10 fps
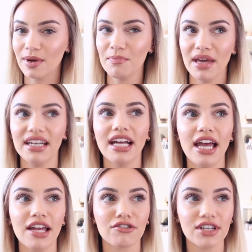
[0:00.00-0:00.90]
When Ben and
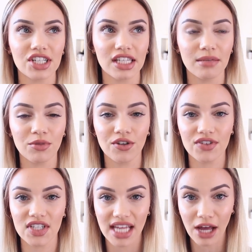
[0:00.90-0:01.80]
I originally
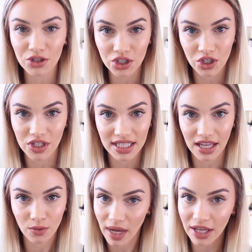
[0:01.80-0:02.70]
moved down to New
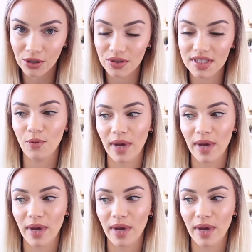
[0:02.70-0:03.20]
South Wales,